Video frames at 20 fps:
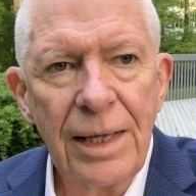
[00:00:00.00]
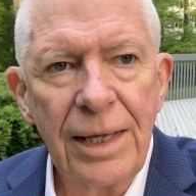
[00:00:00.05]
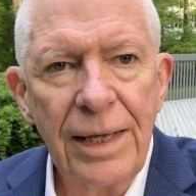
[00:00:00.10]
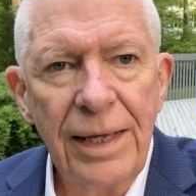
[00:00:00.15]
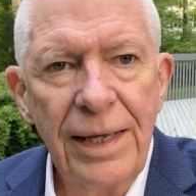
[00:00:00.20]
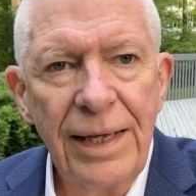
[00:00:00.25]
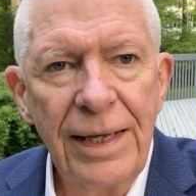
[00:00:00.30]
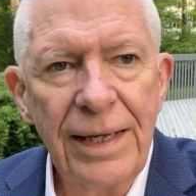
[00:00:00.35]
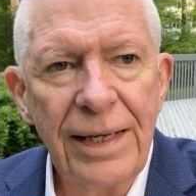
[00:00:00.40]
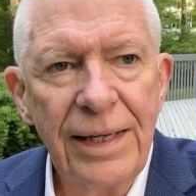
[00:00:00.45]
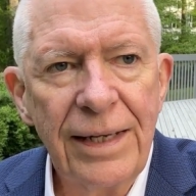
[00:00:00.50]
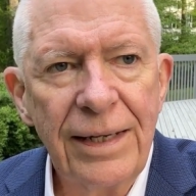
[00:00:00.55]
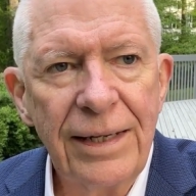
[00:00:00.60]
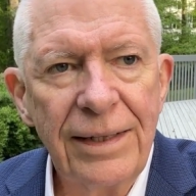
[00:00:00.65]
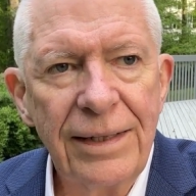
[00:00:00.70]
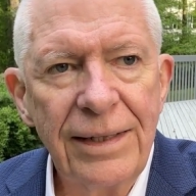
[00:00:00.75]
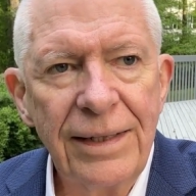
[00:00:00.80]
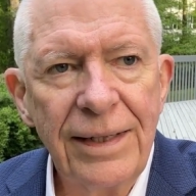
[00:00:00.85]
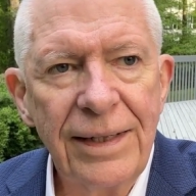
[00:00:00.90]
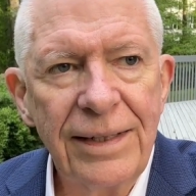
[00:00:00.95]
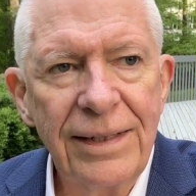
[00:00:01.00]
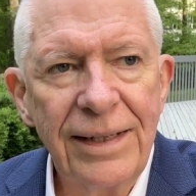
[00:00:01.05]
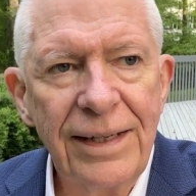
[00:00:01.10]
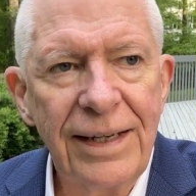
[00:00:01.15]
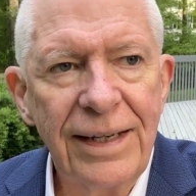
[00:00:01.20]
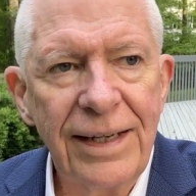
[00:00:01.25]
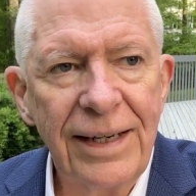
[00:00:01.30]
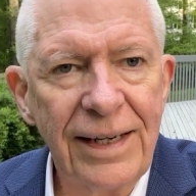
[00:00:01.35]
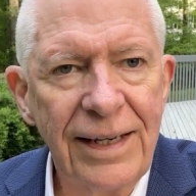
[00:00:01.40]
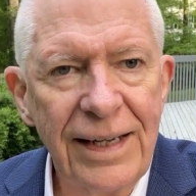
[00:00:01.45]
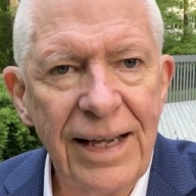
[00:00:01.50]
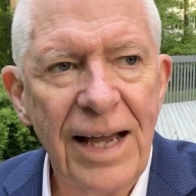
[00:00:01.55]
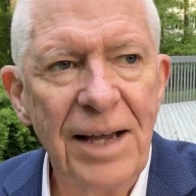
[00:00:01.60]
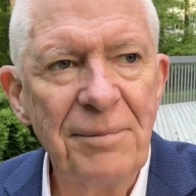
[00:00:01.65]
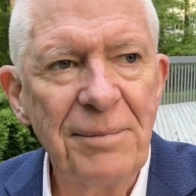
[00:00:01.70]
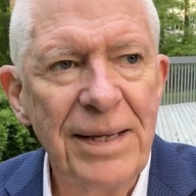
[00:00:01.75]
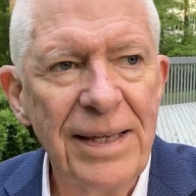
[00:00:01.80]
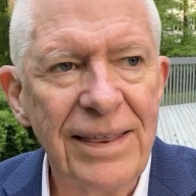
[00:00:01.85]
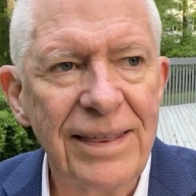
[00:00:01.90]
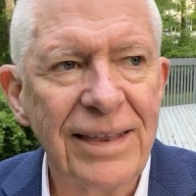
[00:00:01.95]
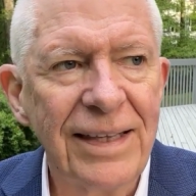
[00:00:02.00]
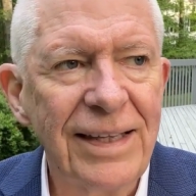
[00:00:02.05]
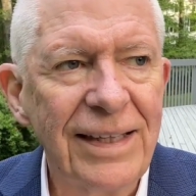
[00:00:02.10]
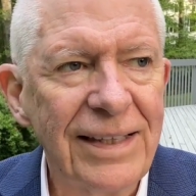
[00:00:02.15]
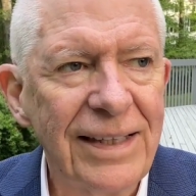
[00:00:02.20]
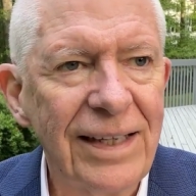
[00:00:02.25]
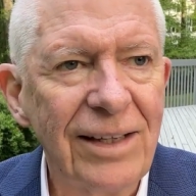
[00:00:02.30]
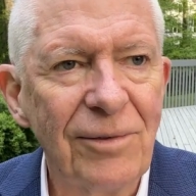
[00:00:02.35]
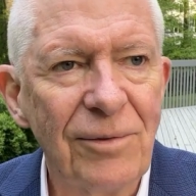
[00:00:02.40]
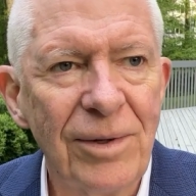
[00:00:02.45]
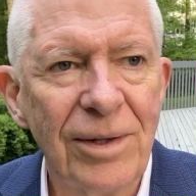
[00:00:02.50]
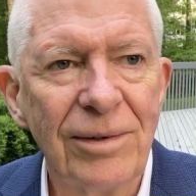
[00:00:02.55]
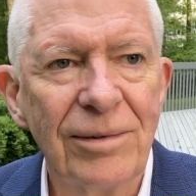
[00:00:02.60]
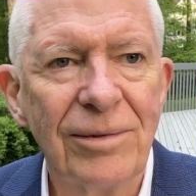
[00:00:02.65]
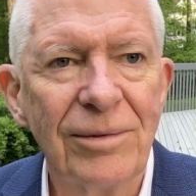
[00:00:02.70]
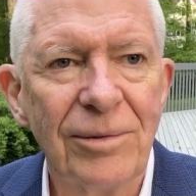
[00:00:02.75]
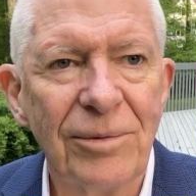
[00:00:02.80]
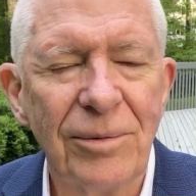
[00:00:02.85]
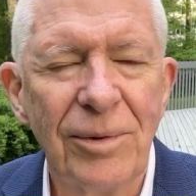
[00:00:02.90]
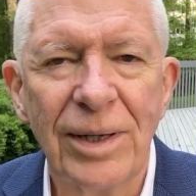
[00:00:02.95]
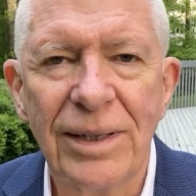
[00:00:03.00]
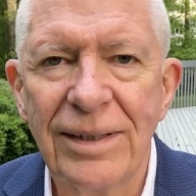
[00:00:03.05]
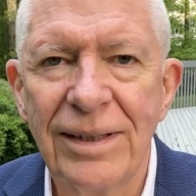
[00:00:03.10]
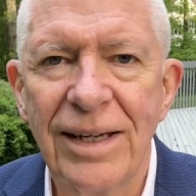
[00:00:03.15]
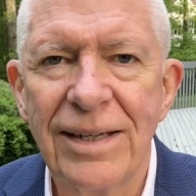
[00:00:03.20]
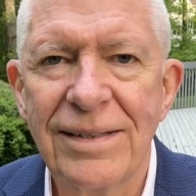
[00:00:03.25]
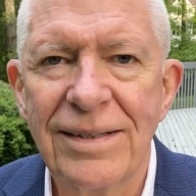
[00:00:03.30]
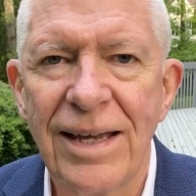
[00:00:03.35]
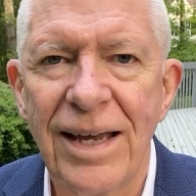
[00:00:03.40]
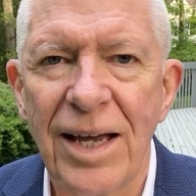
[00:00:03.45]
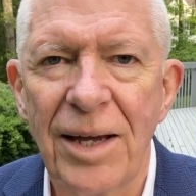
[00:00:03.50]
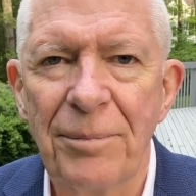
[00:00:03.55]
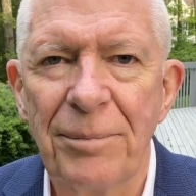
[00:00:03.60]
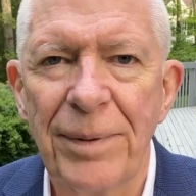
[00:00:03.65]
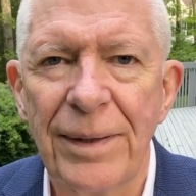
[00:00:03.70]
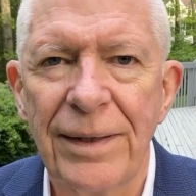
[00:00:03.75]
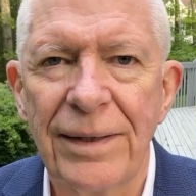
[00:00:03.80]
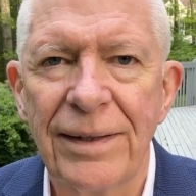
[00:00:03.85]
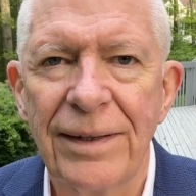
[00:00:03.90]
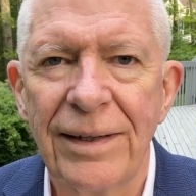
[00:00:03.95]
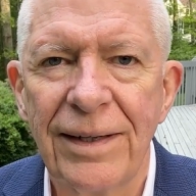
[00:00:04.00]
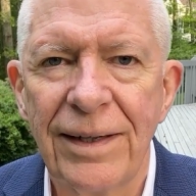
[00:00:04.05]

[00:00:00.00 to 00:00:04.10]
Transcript: And it got me thinking, well, what does happen?